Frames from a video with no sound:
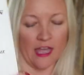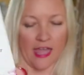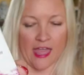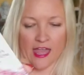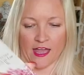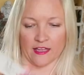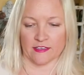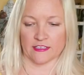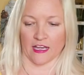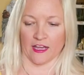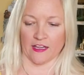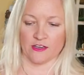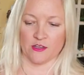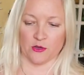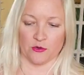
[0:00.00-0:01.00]
And
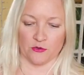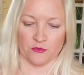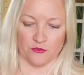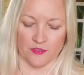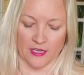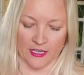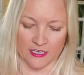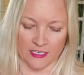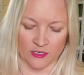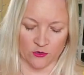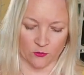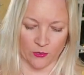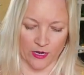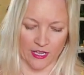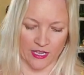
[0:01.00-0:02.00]
I know that in a
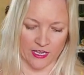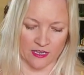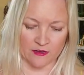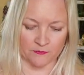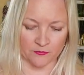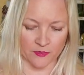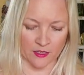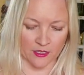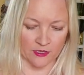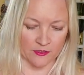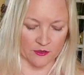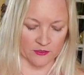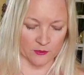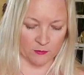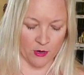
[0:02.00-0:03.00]
way,
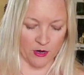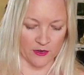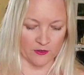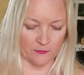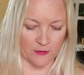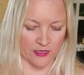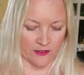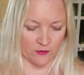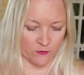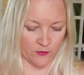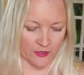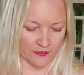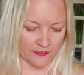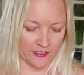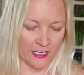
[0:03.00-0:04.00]
there's a part of me that
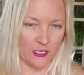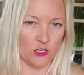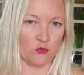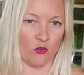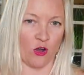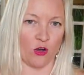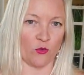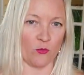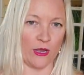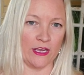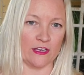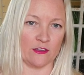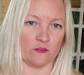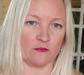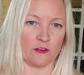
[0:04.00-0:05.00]
feels like you are
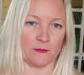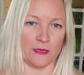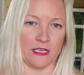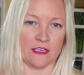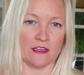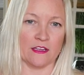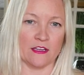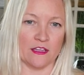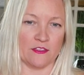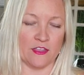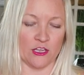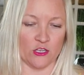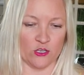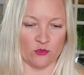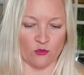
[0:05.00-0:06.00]
waiting for me,
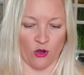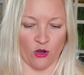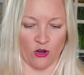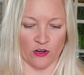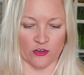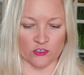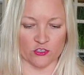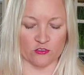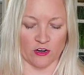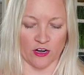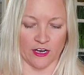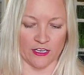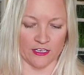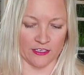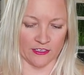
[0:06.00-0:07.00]
that you are
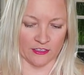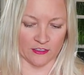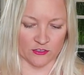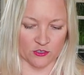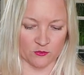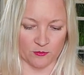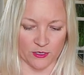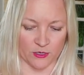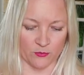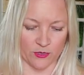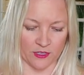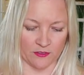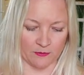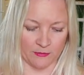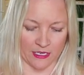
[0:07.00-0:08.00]
trying to be
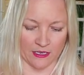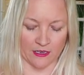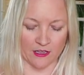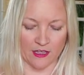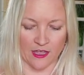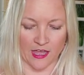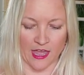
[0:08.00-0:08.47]
with me.